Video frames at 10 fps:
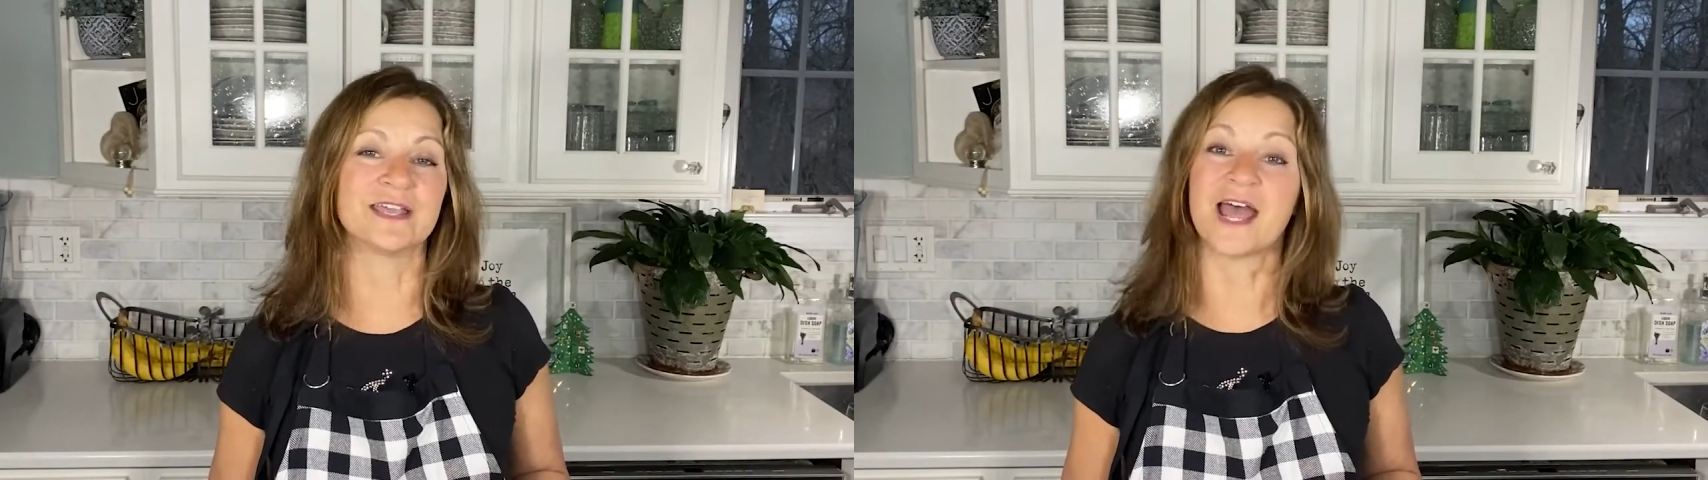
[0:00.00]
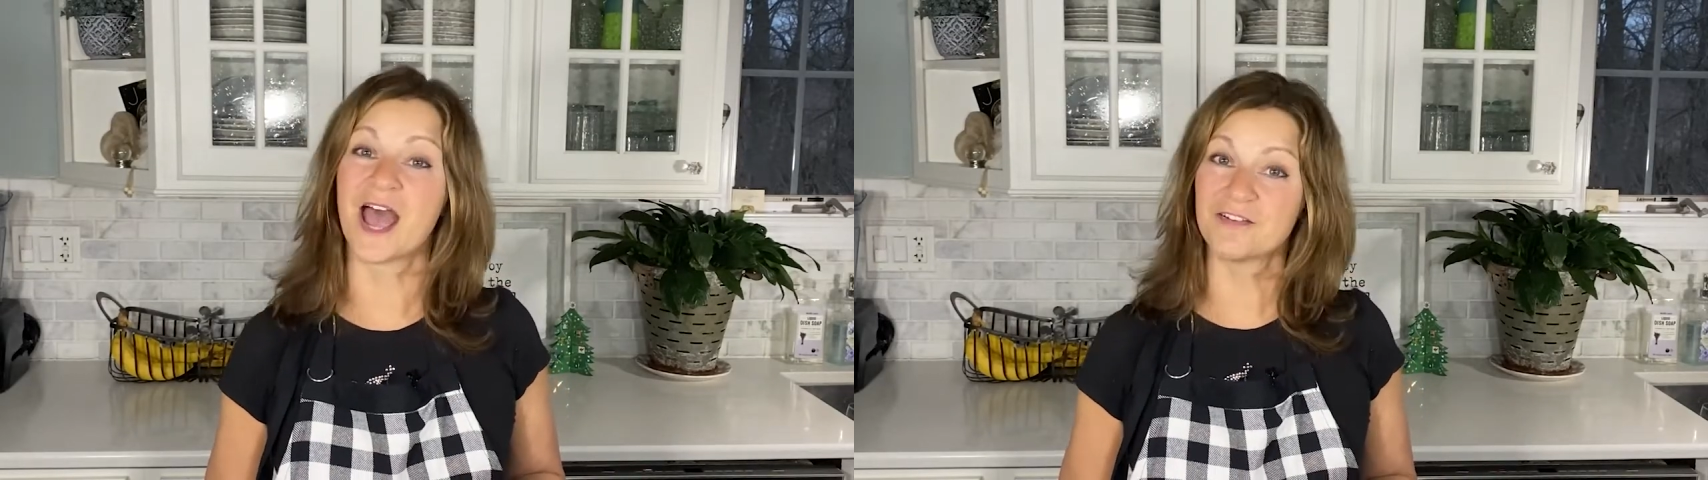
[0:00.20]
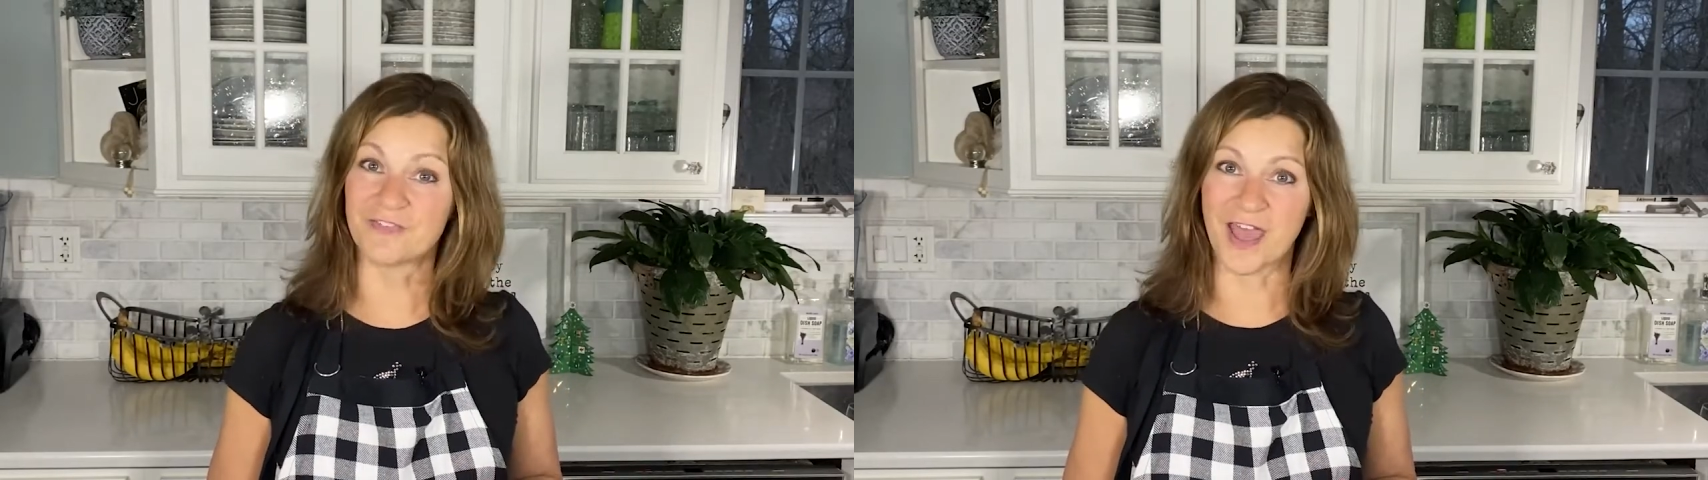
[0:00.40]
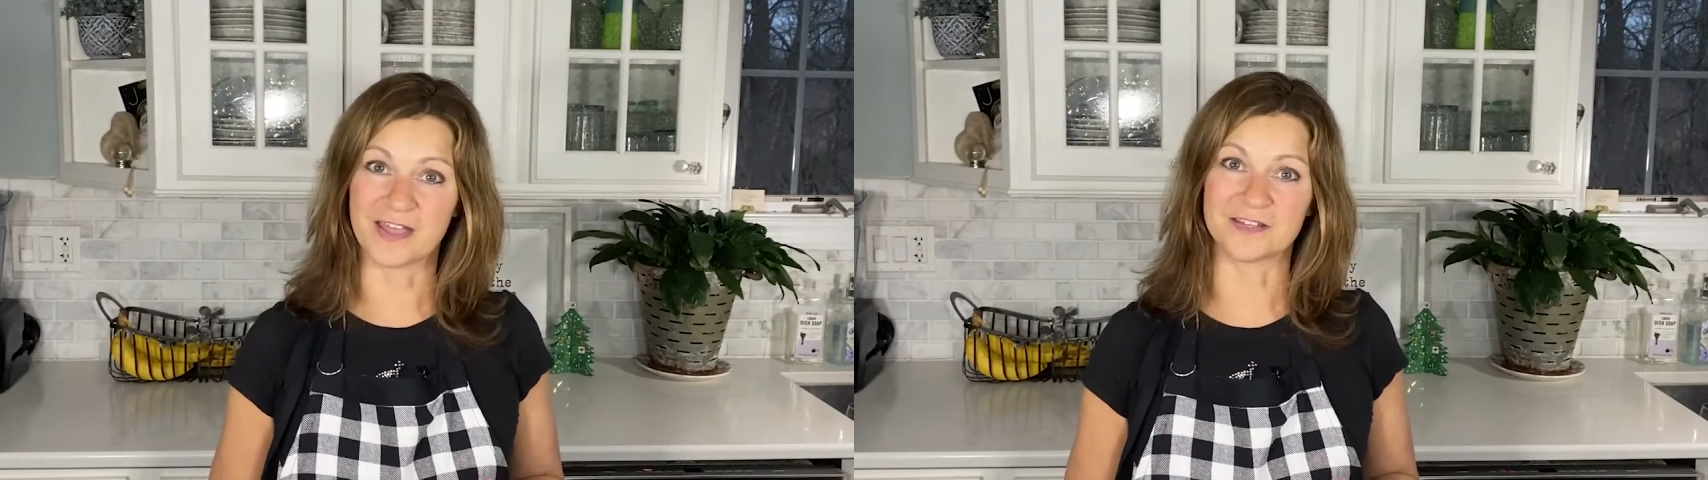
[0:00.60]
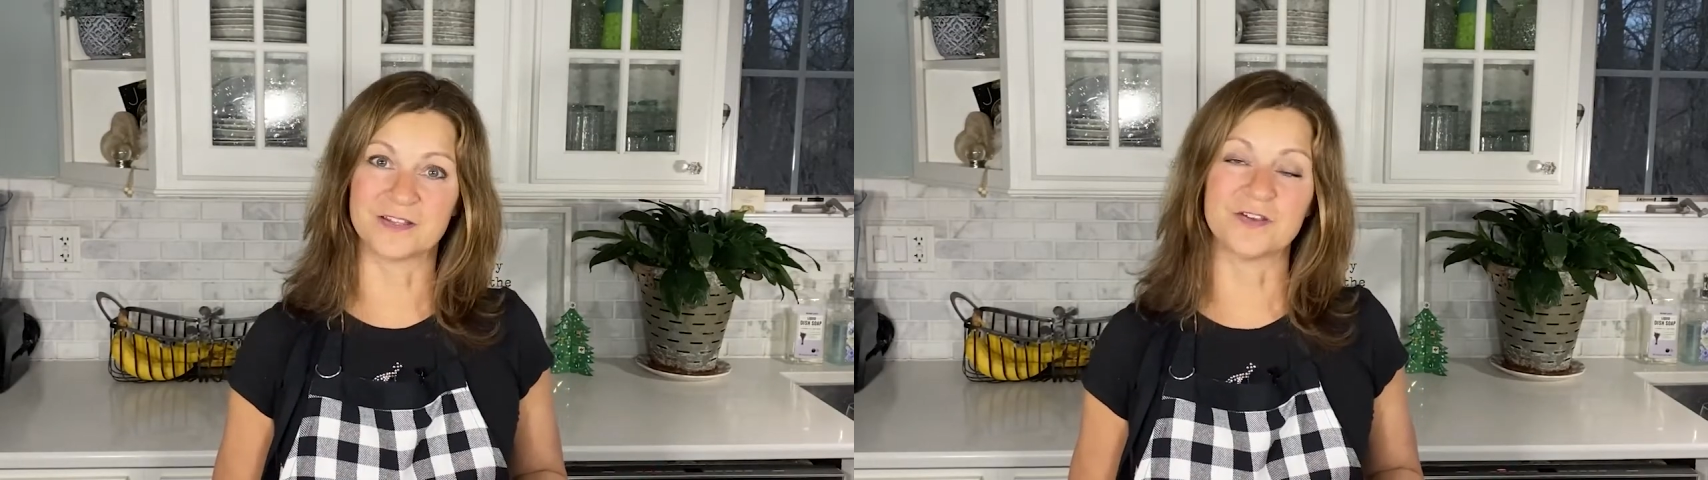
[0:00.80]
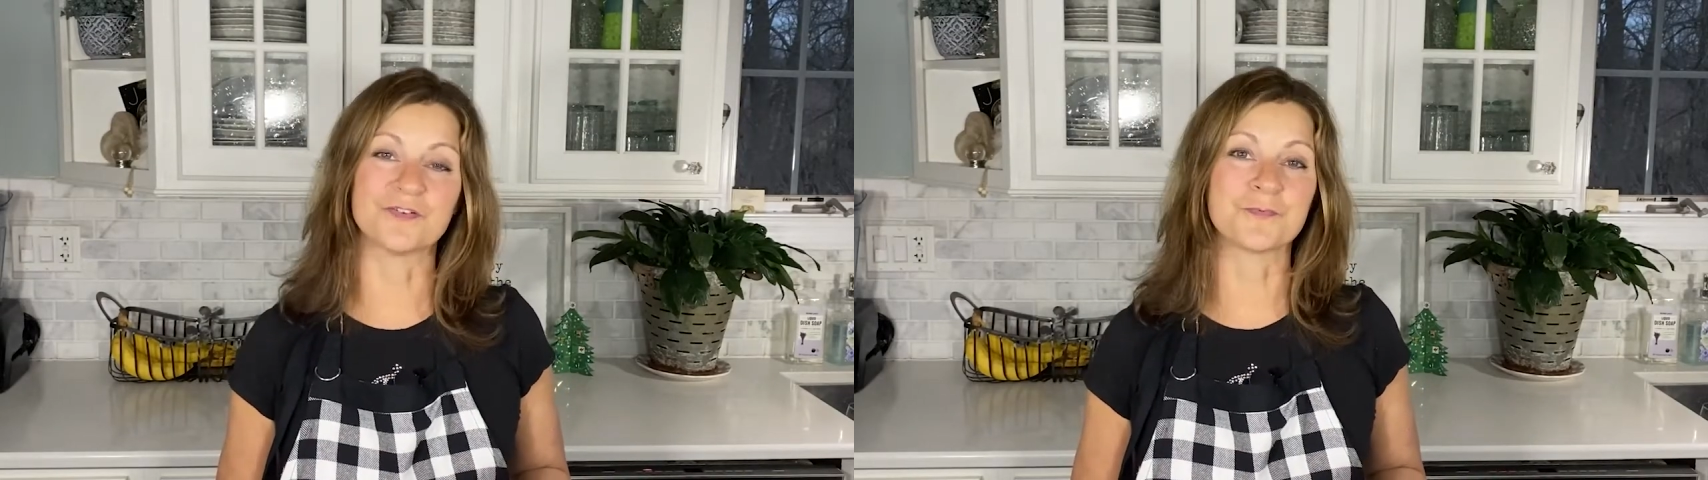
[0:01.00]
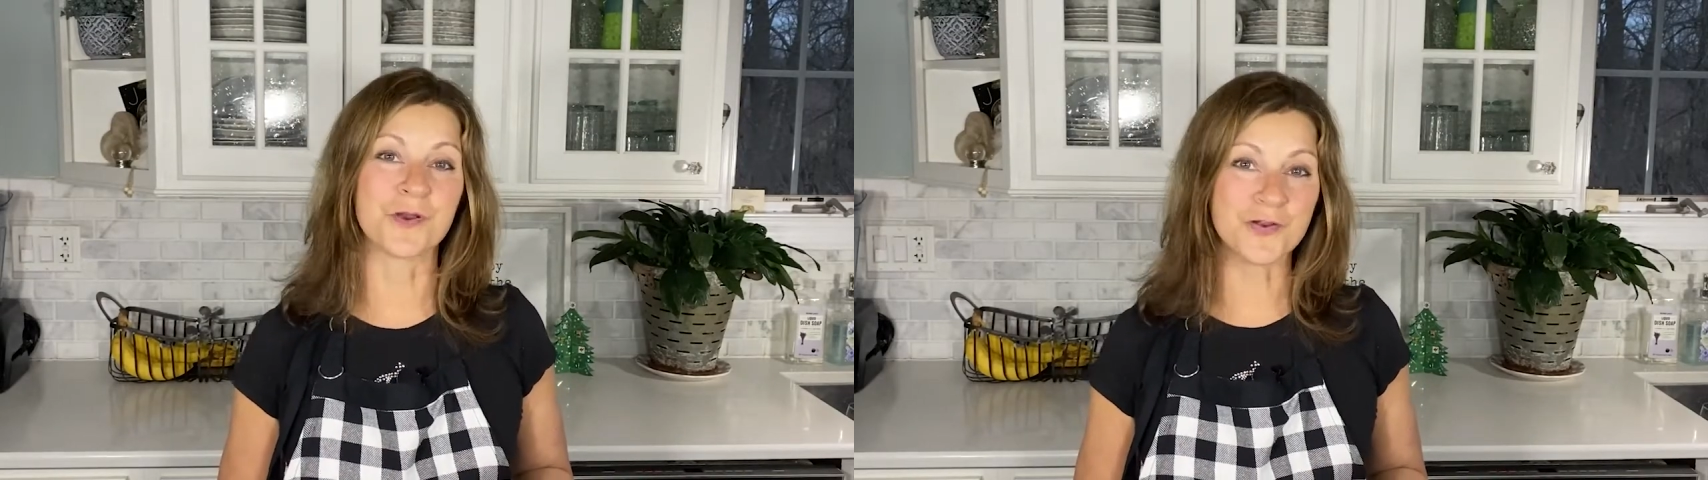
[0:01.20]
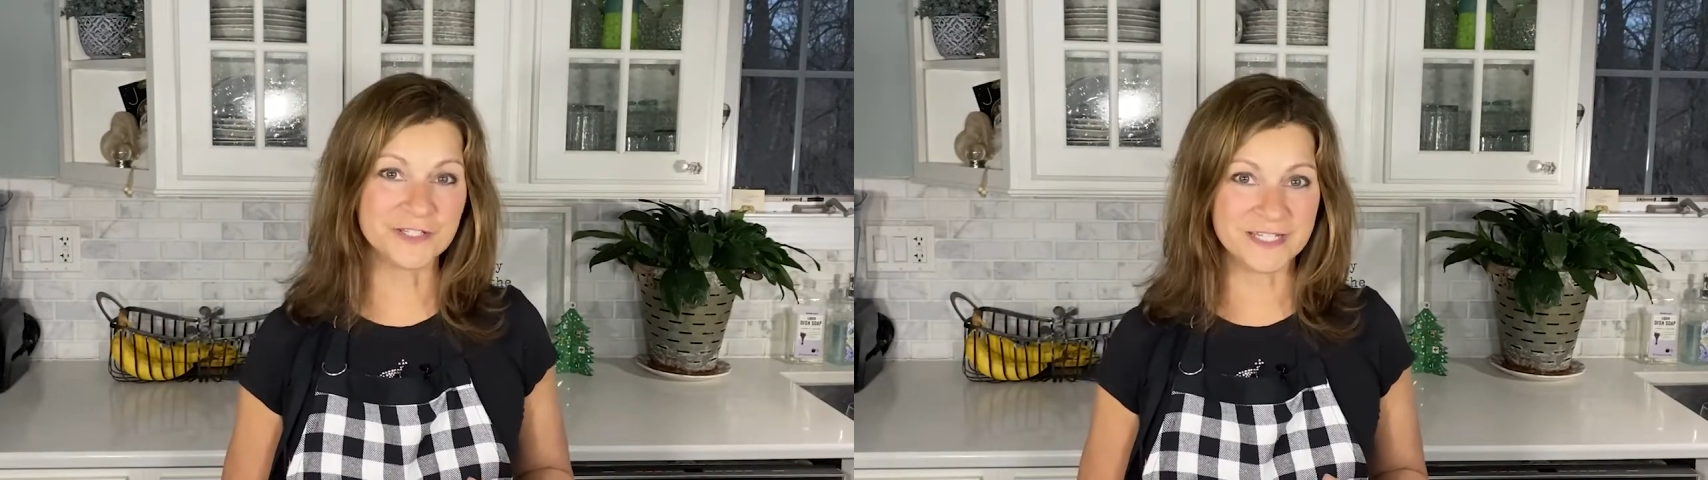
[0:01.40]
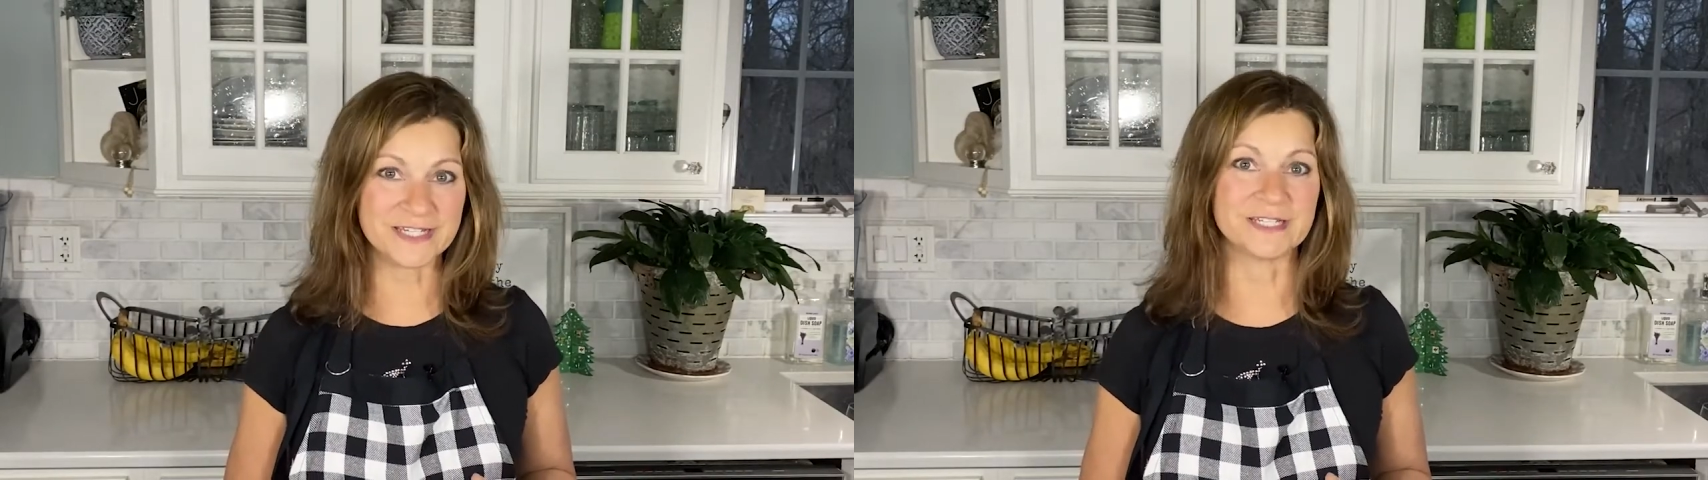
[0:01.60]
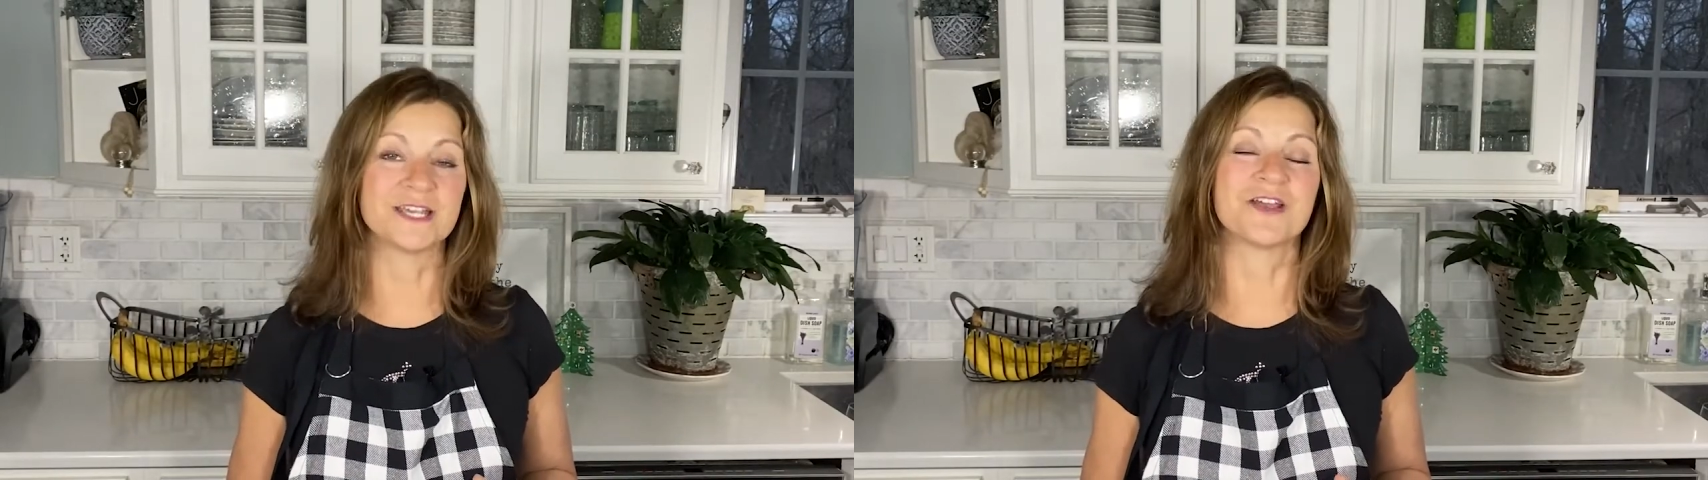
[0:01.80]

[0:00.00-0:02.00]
high fat for protein,